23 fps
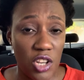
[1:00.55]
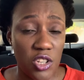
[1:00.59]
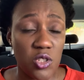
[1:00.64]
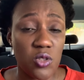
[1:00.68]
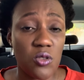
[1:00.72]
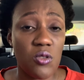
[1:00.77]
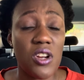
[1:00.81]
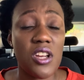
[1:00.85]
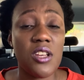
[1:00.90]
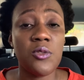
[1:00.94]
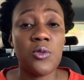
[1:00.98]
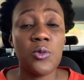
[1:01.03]
So
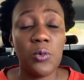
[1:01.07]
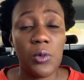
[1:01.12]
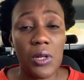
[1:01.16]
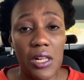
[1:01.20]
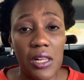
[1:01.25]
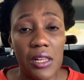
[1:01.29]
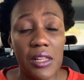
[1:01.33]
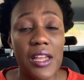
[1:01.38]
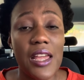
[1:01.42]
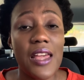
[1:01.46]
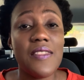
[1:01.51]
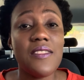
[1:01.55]
as
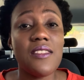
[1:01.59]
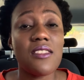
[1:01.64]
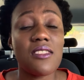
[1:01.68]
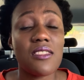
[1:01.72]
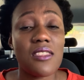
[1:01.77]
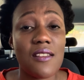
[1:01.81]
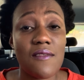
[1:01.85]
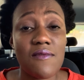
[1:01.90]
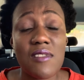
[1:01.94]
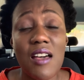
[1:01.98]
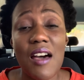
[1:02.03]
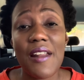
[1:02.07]
well,
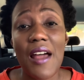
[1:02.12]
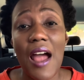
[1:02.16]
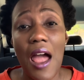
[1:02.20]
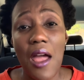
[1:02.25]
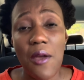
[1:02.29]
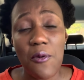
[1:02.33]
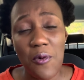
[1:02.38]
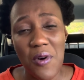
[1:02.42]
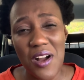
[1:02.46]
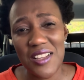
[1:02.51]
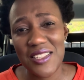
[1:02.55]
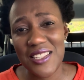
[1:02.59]
anything that I
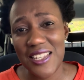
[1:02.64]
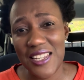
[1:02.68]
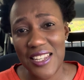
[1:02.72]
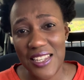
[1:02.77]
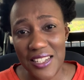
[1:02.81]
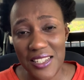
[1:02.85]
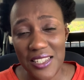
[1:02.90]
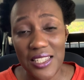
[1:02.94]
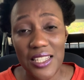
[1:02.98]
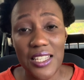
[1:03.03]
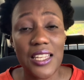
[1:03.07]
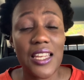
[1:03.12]
was
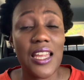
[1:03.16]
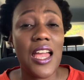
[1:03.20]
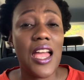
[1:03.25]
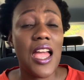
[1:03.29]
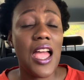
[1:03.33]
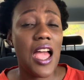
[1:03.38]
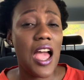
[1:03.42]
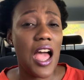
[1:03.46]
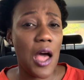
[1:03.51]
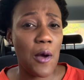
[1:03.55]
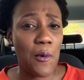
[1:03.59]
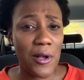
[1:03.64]
eating,
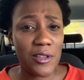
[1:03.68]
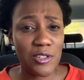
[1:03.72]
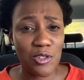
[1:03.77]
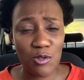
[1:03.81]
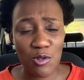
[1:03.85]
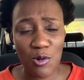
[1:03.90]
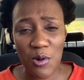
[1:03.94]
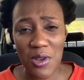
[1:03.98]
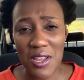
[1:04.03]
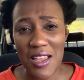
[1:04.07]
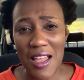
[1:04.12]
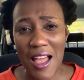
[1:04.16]
I was
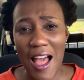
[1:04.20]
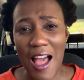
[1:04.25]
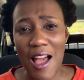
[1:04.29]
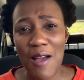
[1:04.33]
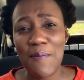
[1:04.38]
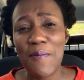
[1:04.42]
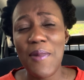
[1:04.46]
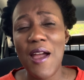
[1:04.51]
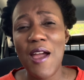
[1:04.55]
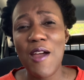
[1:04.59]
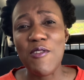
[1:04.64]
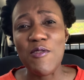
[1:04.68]
throwing up.
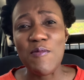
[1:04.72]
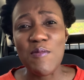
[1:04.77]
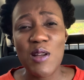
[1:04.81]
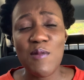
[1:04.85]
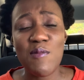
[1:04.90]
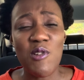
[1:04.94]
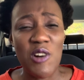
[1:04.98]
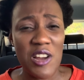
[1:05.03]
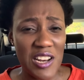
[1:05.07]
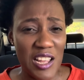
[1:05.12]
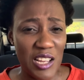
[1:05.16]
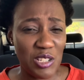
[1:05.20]
I remember
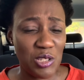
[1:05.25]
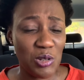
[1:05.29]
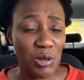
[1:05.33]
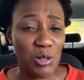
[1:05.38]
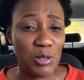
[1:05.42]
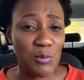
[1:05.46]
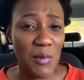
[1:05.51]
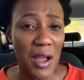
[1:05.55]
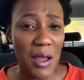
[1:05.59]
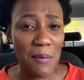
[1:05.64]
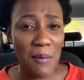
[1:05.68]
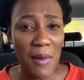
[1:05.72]
when I told
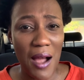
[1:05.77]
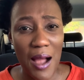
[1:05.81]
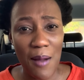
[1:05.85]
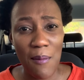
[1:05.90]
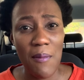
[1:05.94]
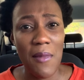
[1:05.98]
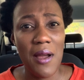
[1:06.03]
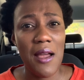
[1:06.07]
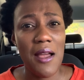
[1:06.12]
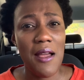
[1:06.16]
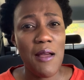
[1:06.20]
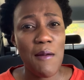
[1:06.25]
my mom
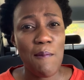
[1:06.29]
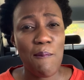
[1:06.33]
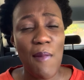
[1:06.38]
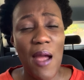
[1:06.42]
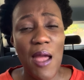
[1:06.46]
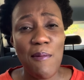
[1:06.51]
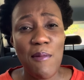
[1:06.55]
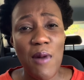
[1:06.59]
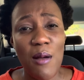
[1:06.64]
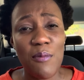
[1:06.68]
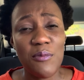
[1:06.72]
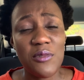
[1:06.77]

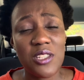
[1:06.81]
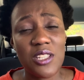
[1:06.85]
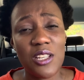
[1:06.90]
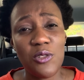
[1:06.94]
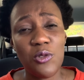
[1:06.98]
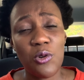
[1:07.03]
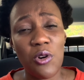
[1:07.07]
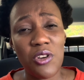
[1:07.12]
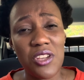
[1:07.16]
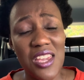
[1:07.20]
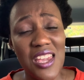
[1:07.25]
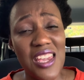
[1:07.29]
said,
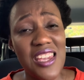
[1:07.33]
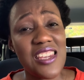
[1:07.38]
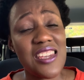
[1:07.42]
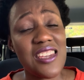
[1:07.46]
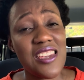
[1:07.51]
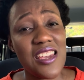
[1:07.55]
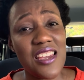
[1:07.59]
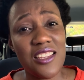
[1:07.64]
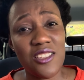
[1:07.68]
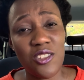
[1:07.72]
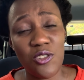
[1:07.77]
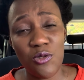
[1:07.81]
okay,
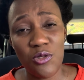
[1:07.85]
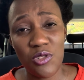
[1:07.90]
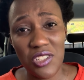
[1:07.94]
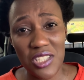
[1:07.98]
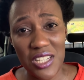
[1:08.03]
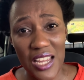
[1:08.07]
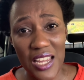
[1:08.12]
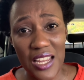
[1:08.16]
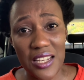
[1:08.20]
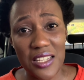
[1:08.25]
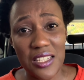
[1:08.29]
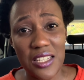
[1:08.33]
here is your
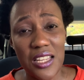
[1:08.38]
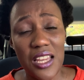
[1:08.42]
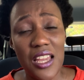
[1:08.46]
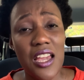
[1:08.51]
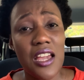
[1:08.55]
dad.